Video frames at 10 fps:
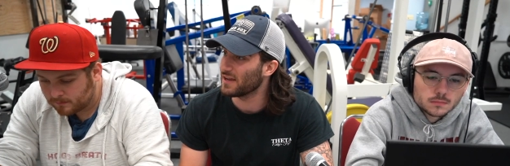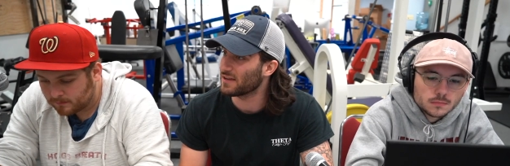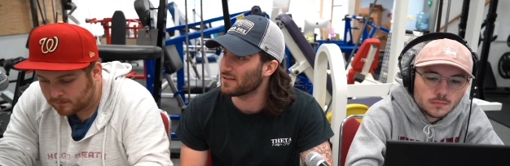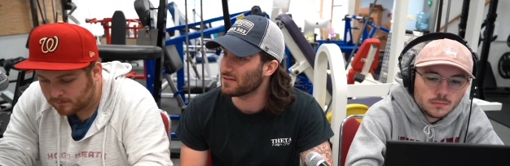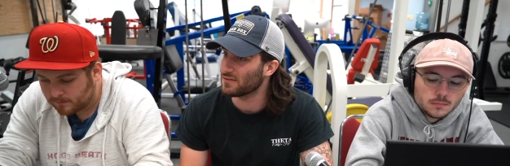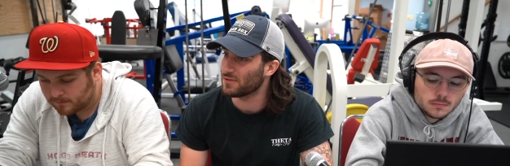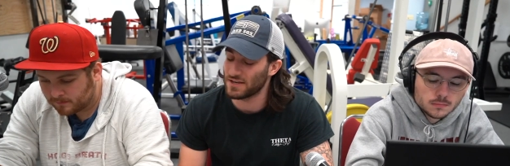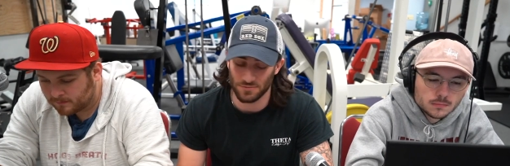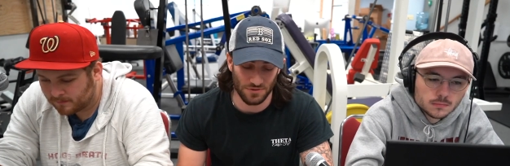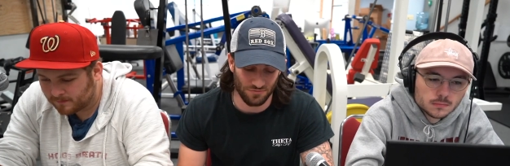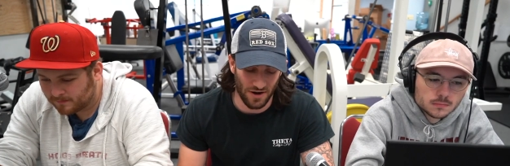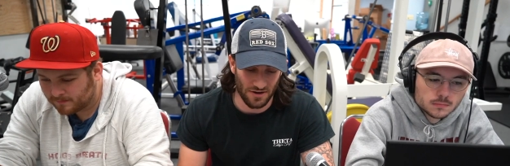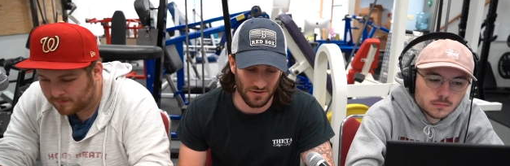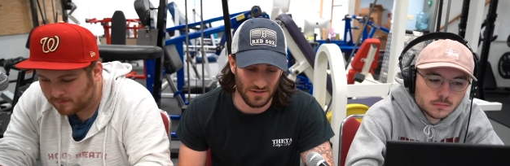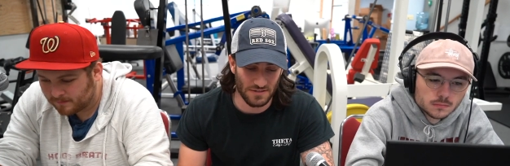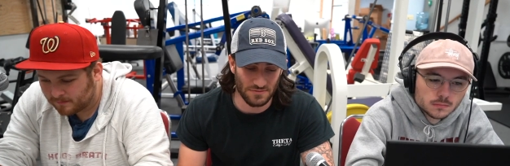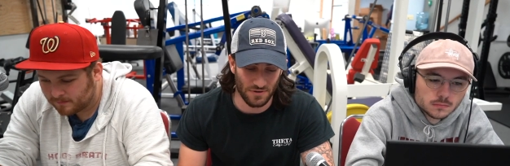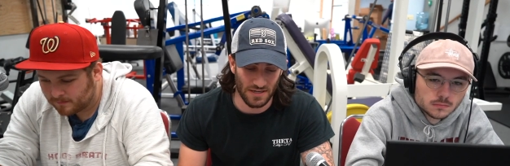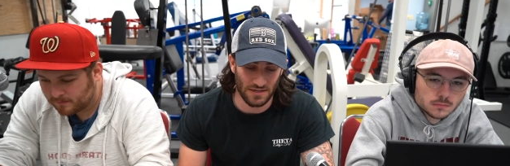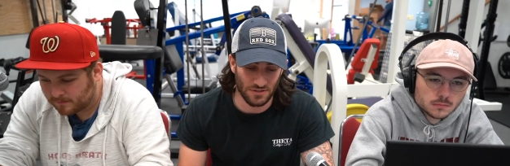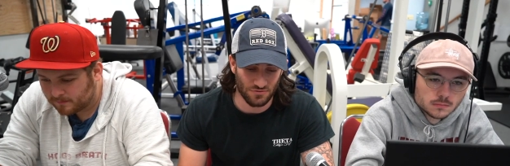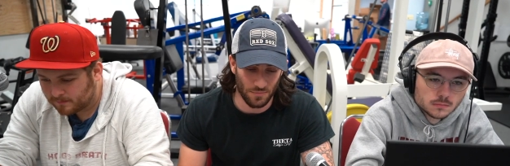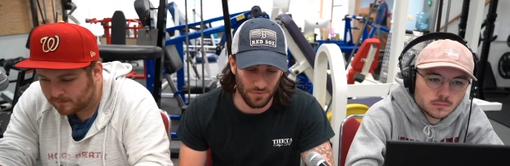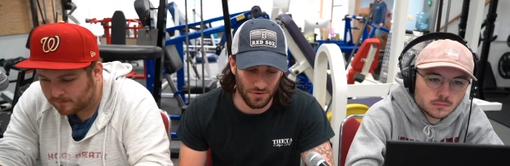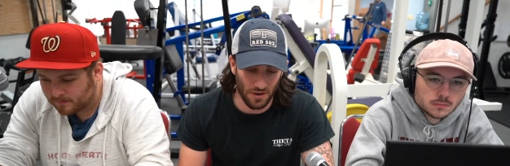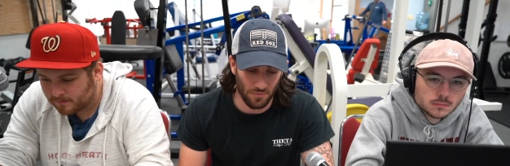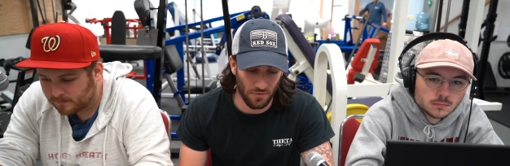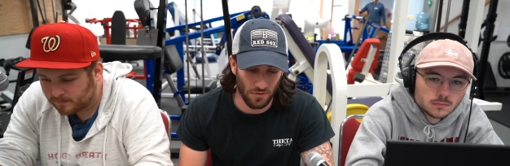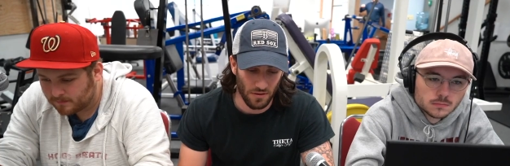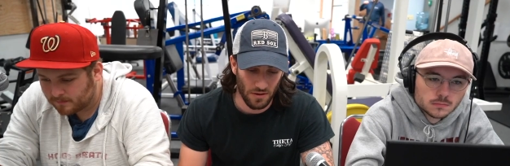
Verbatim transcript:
Speaker 1: Like that's what the record is when he gets a triple double